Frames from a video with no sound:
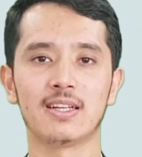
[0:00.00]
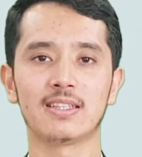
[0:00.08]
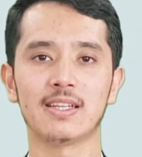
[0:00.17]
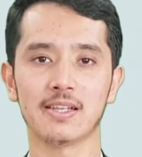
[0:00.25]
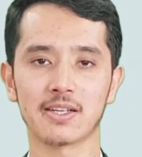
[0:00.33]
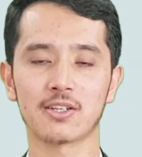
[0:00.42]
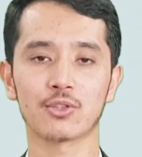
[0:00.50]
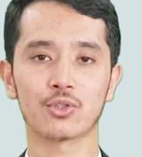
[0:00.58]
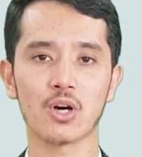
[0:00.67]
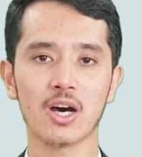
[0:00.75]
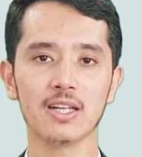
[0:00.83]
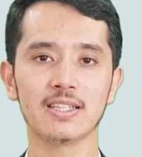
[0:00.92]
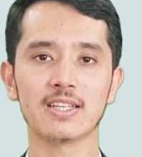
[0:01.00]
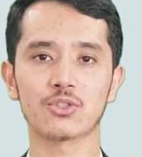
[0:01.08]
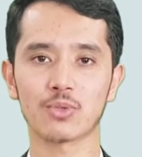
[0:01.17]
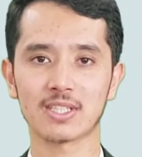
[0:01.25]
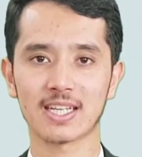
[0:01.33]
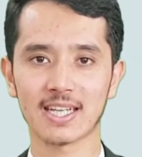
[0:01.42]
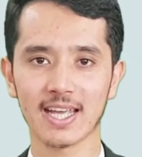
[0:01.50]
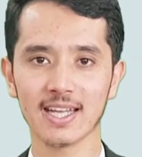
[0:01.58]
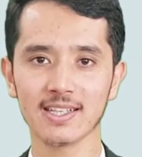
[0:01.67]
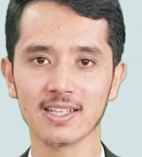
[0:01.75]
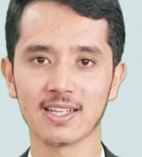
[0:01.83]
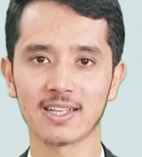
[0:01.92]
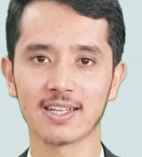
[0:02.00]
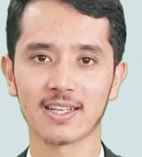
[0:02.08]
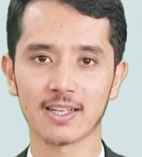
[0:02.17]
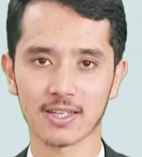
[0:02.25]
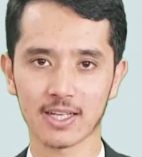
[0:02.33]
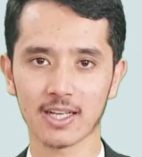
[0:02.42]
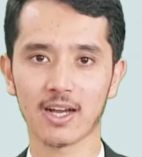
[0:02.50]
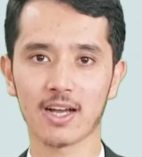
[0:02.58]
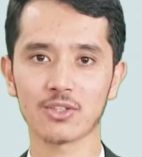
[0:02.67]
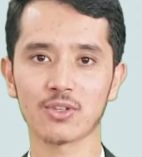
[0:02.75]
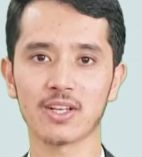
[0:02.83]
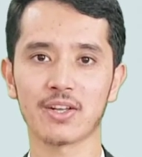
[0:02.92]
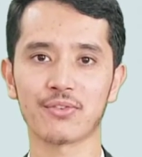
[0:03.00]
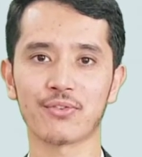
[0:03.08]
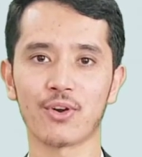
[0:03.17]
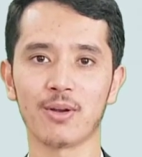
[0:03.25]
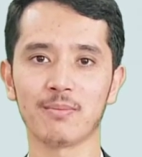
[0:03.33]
the letter Dhaad is written in isolated form.